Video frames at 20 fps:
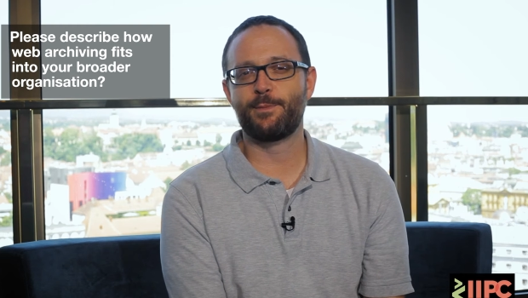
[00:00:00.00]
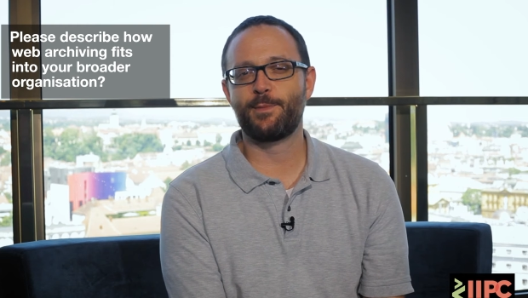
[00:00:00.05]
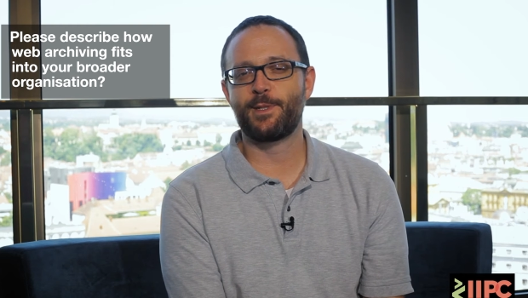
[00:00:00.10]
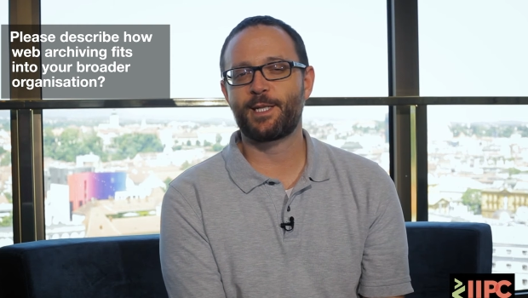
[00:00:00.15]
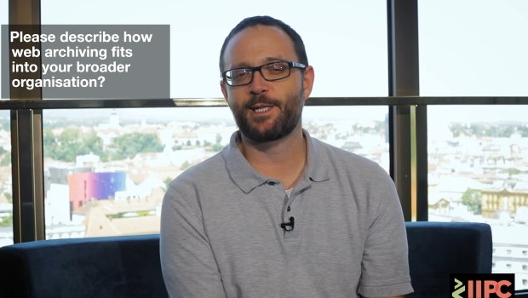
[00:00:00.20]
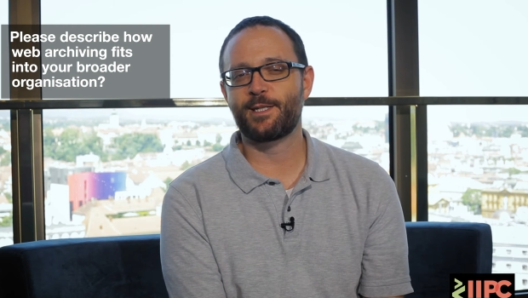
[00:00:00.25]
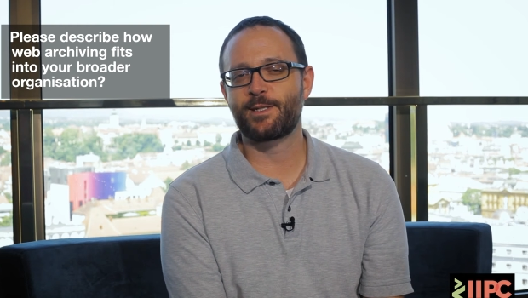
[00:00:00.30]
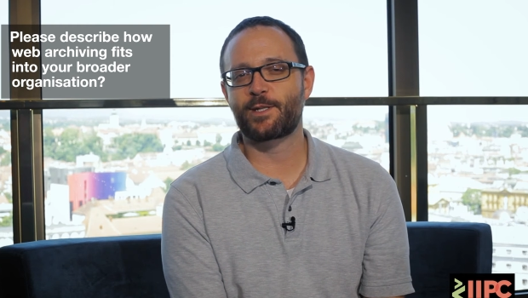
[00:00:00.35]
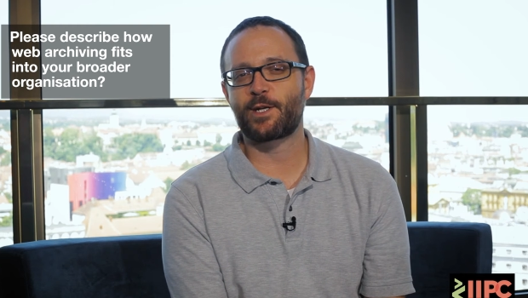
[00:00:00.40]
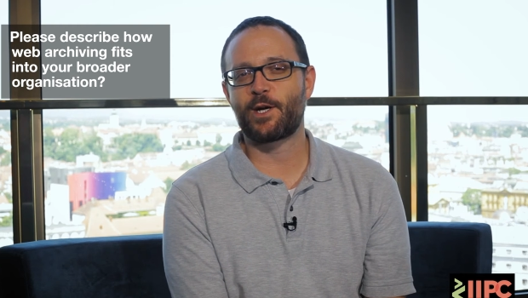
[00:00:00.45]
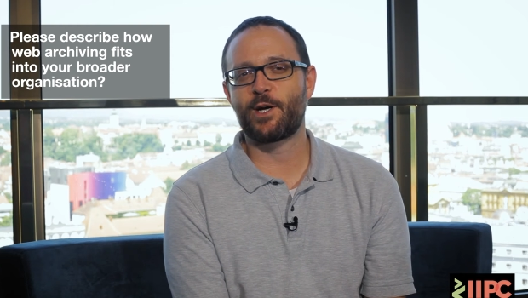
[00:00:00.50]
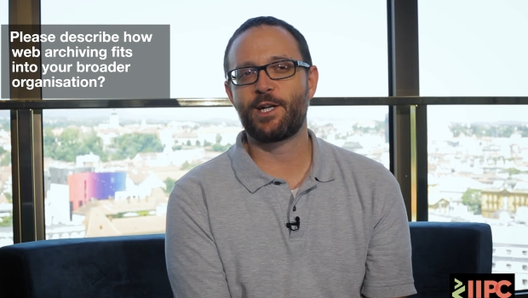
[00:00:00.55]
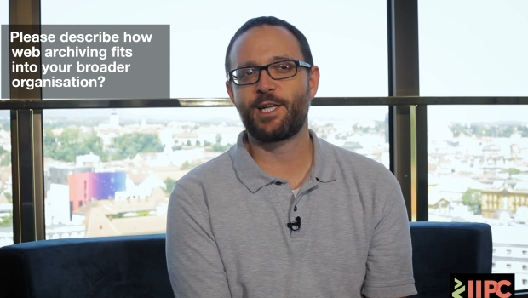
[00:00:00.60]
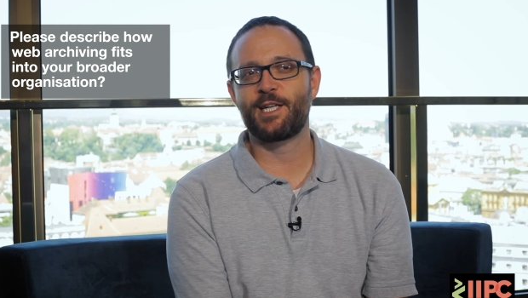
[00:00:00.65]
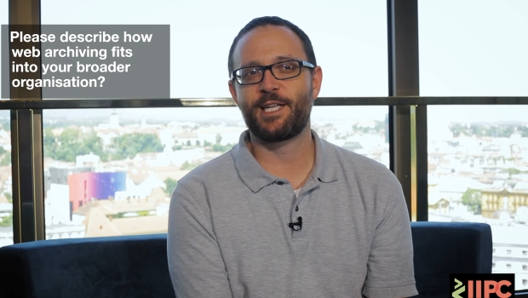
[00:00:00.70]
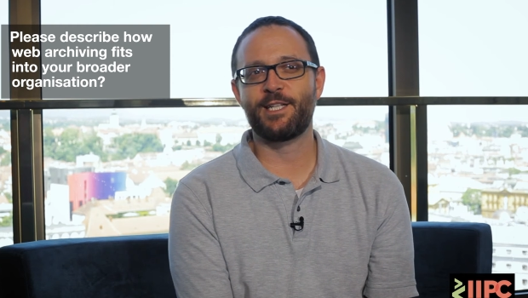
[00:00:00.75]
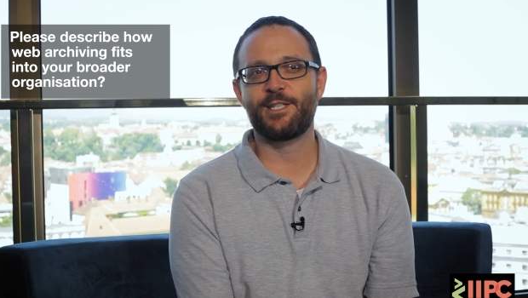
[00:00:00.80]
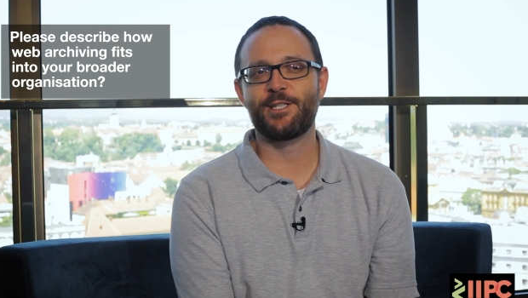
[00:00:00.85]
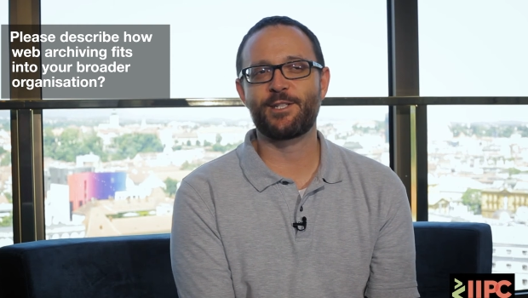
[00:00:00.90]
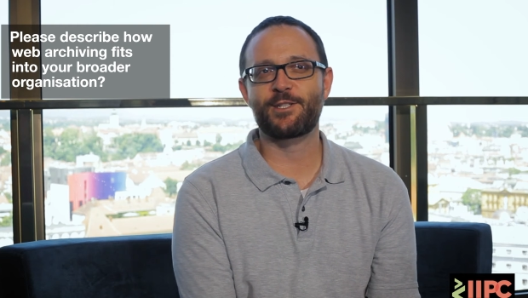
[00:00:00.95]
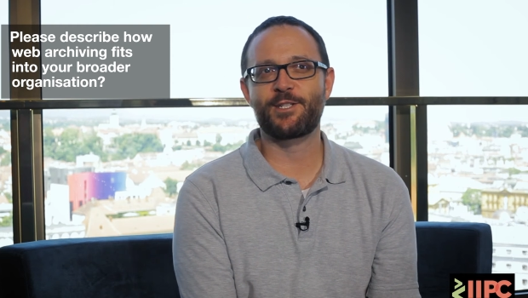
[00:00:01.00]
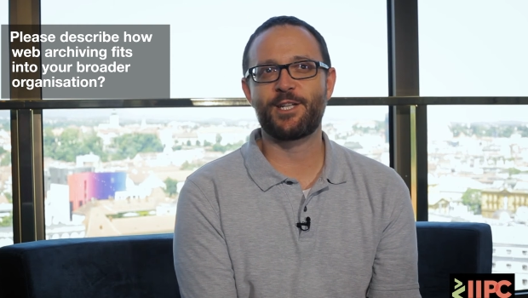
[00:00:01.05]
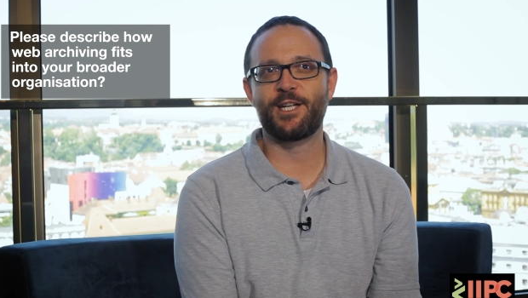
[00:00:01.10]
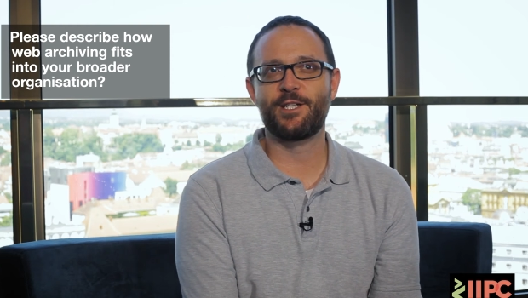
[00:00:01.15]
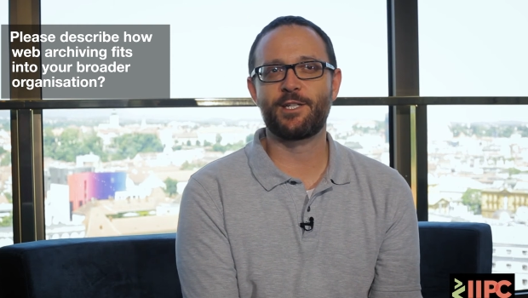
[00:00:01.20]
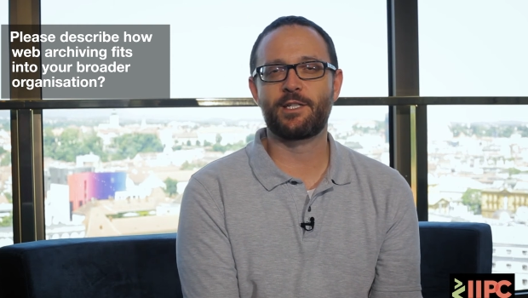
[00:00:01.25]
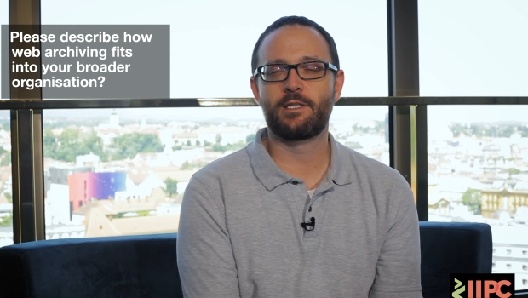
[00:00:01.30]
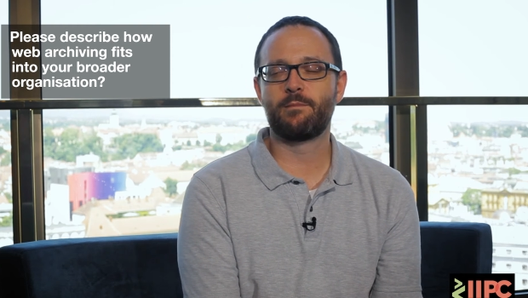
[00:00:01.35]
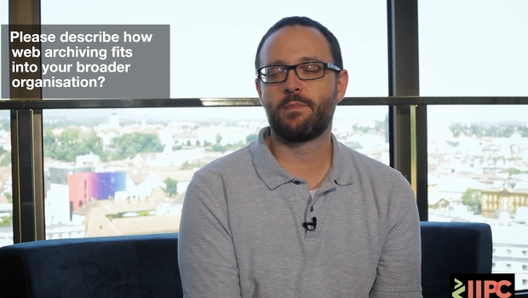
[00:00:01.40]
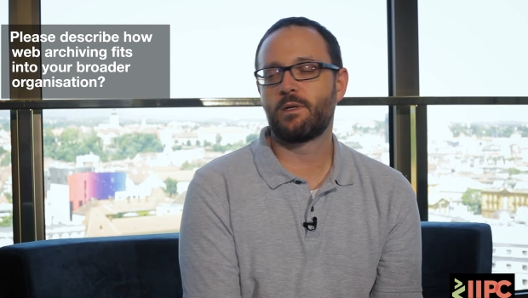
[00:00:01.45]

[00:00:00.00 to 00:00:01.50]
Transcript: because Carnegie just changed it,